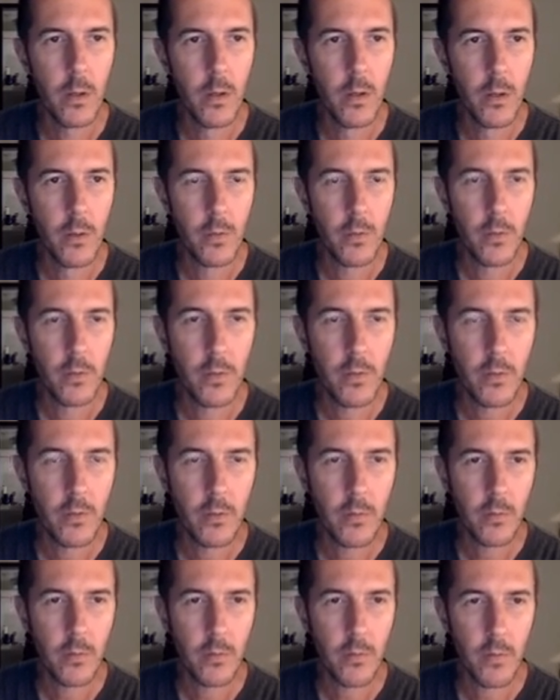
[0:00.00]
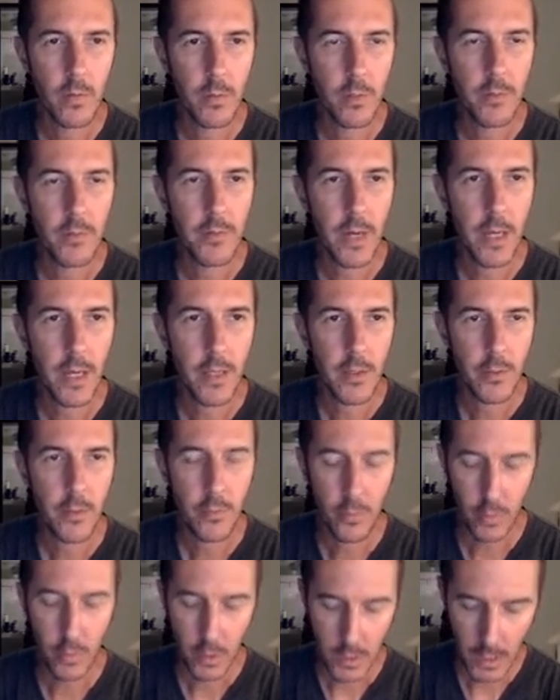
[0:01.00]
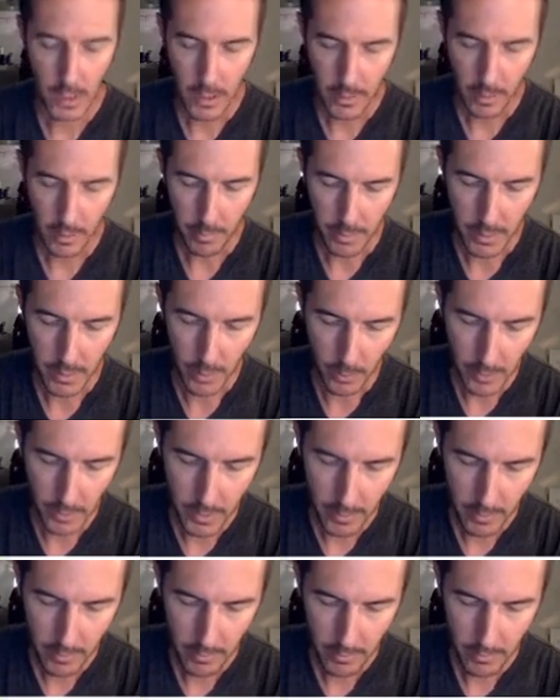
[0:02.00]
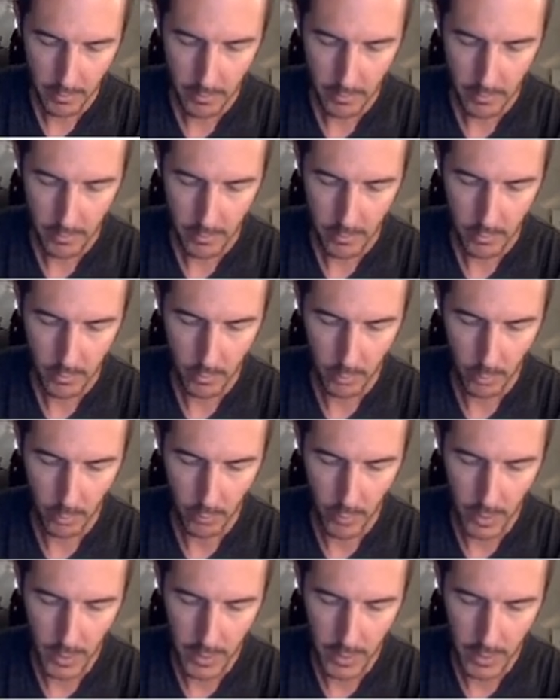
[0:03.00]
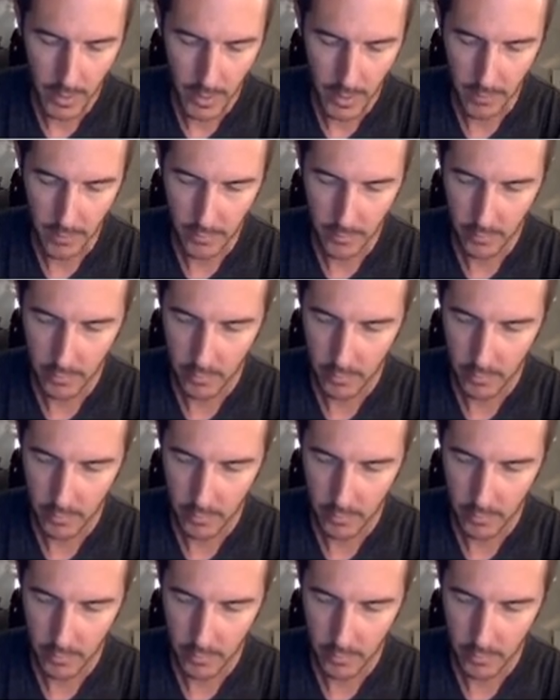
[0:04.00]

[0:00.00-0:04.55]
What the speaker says: So let's simplify this or clean it up a little bit. We'll write it as